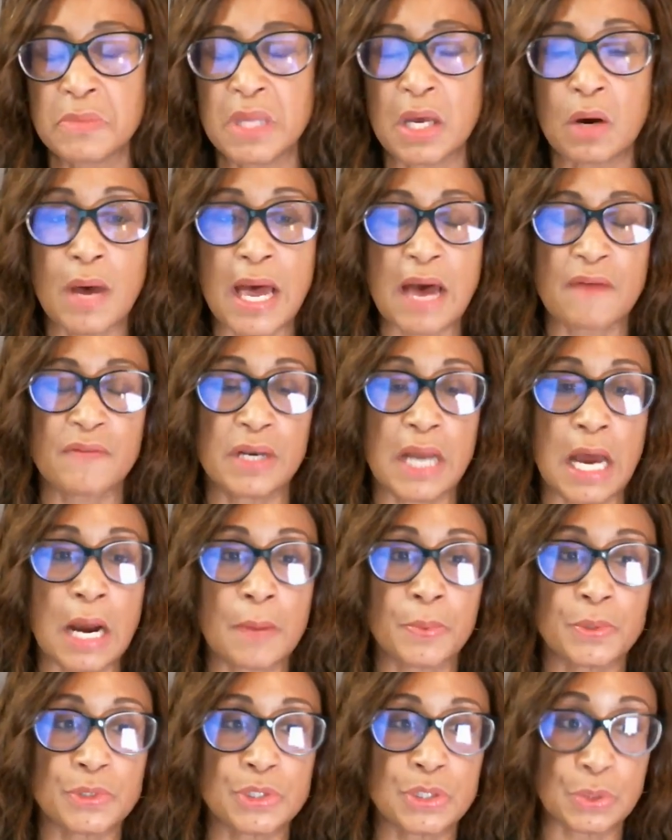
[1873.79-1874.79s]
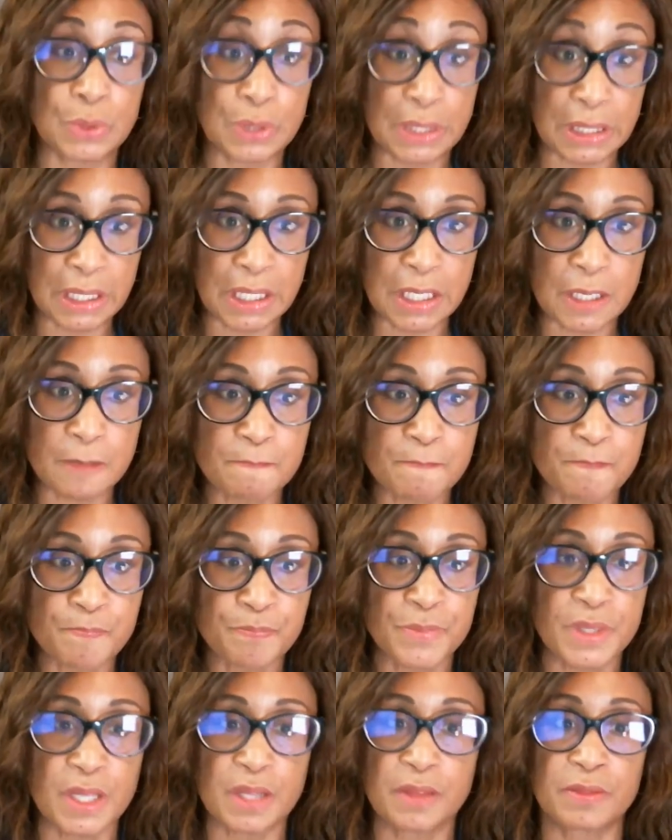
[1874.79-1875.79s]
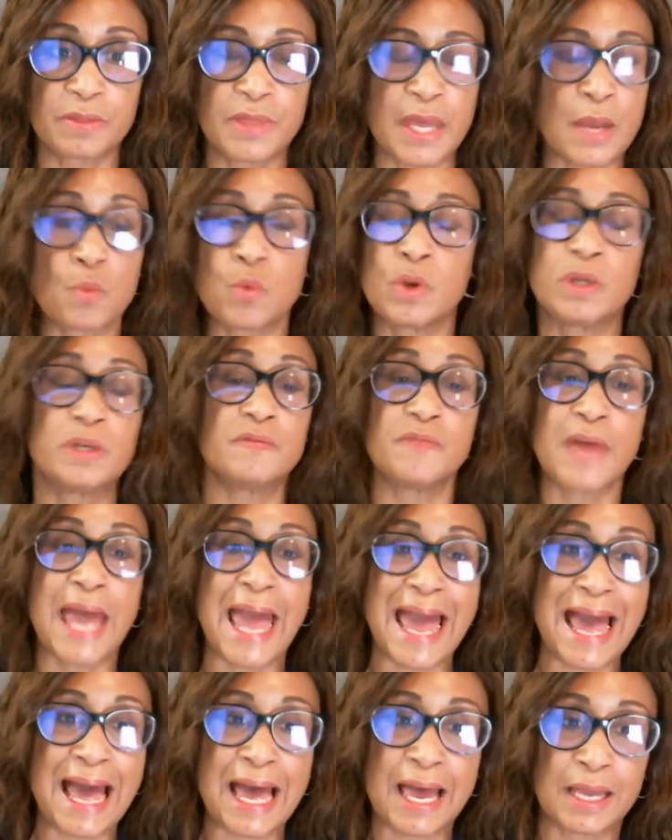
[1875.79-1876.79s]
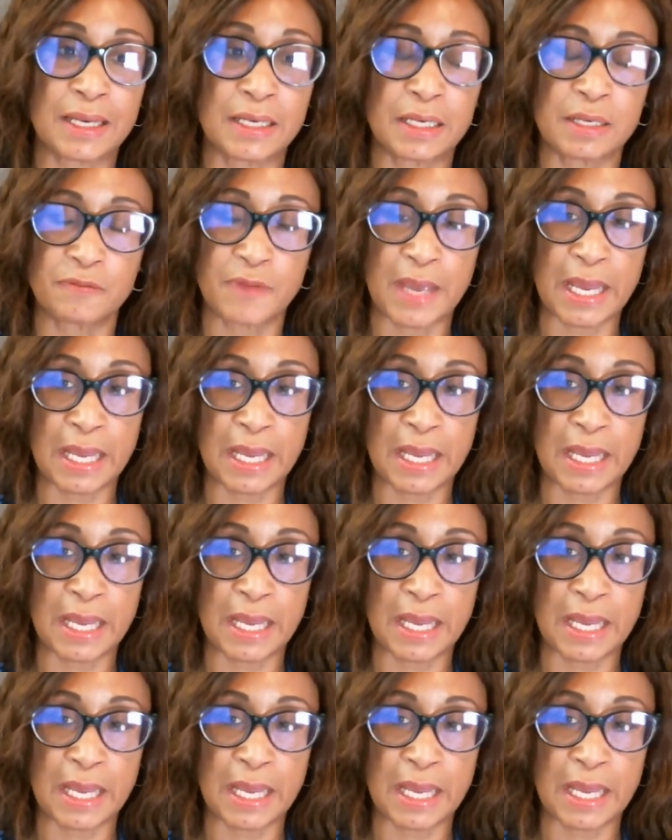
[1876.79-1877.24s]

they'll have an opportunity that they wouldn't have had if